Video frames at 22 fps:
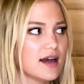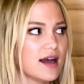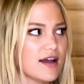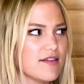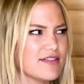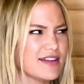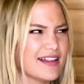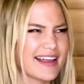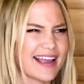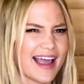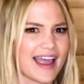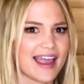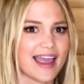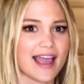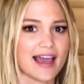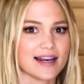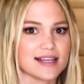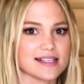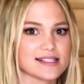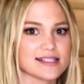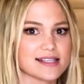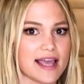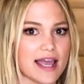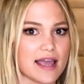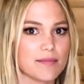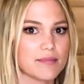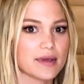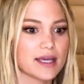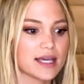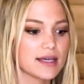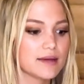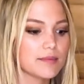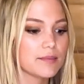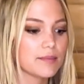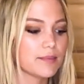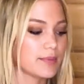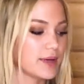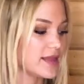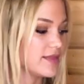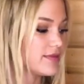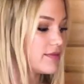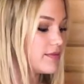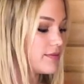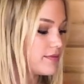I feel like I can't escape it,
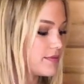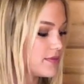but